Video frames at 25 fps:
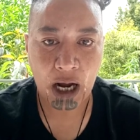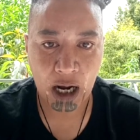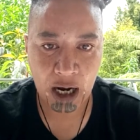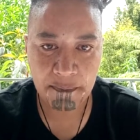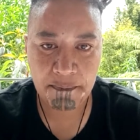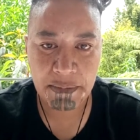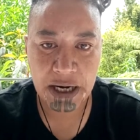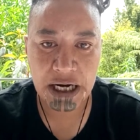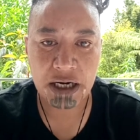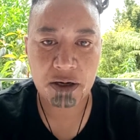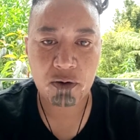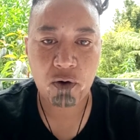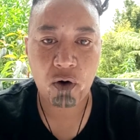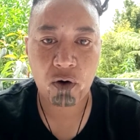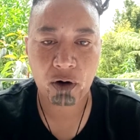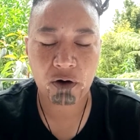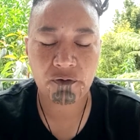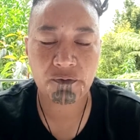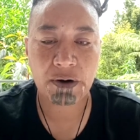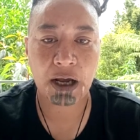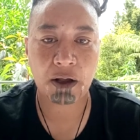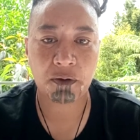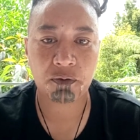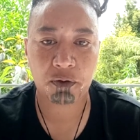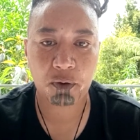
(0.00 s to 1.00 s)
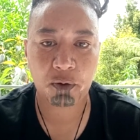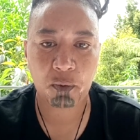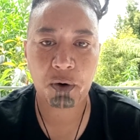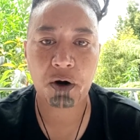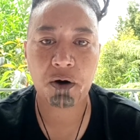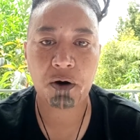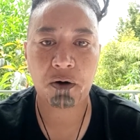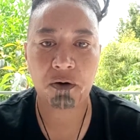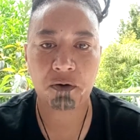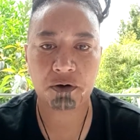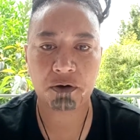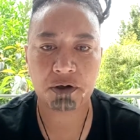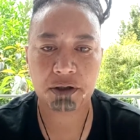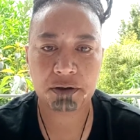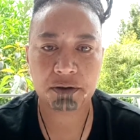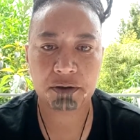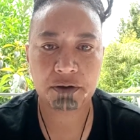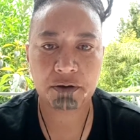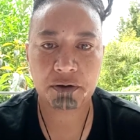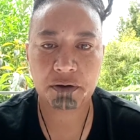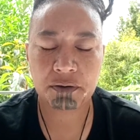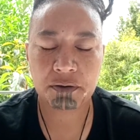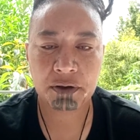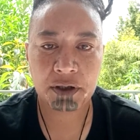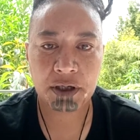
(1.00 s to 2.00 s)
I mean all around the world.
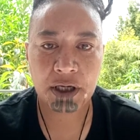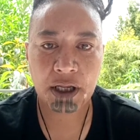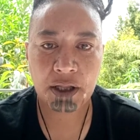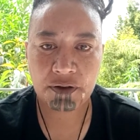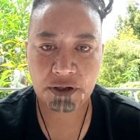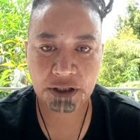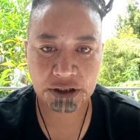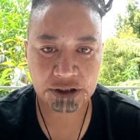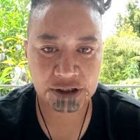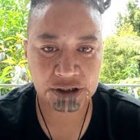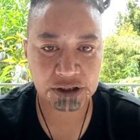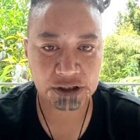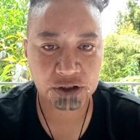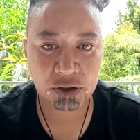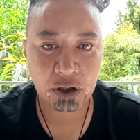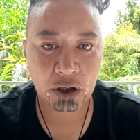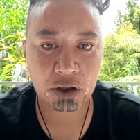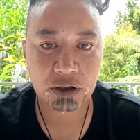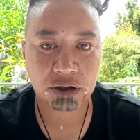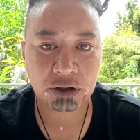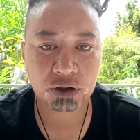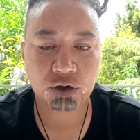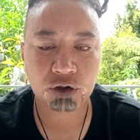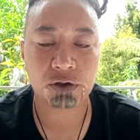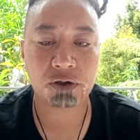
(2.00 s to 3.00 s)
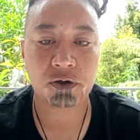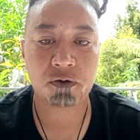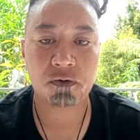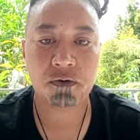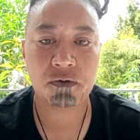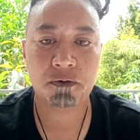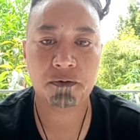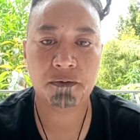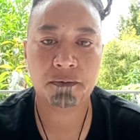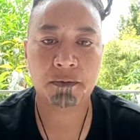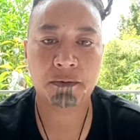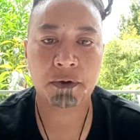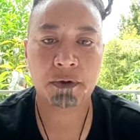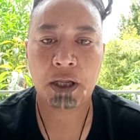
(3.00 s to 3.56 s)
This is not a drill,